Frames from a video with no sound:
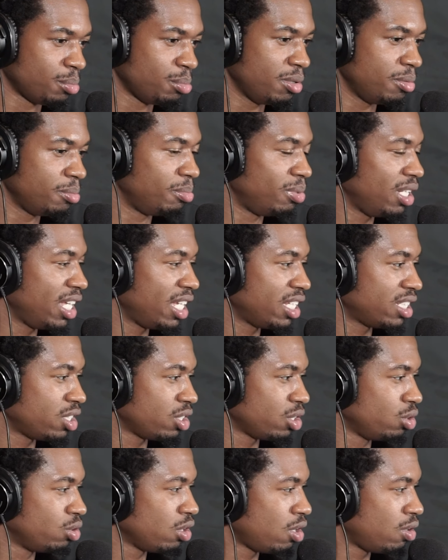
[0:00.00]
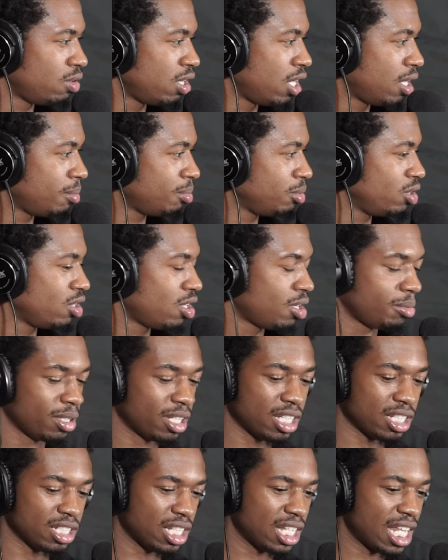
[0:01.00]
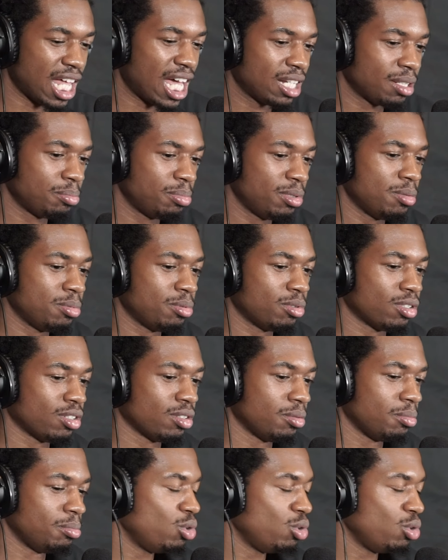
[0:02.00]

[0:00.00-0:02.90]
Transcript: been blessed to grow up, you know, because a lot of people